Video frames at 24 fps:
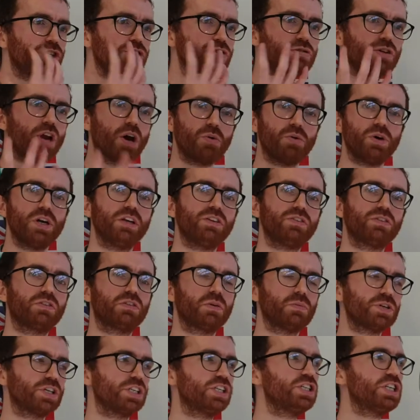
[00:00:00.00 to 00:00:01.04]
did you notice
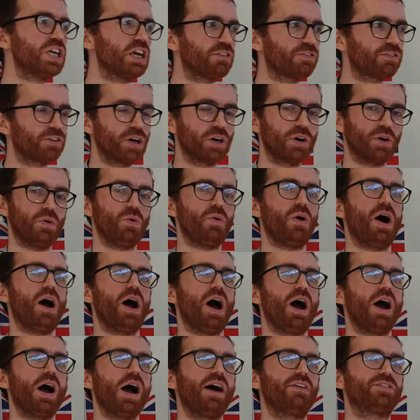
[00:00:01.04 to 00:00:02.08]
that was different
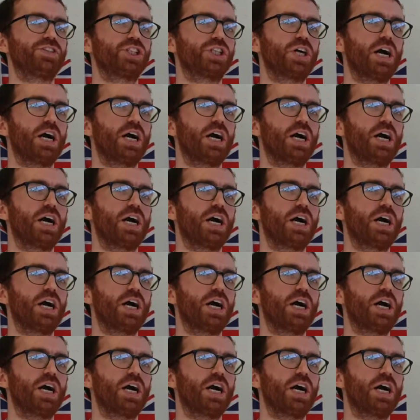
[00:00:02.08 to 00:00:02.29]
after